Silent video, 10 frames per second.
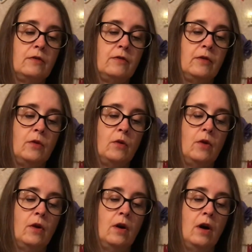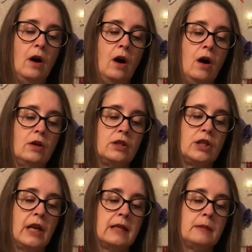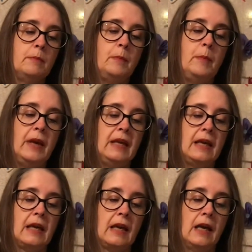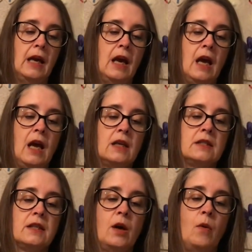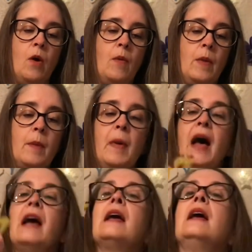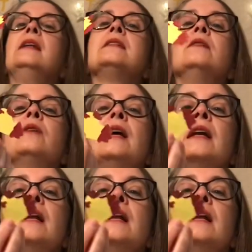for our chick's beak. So on the back it's looking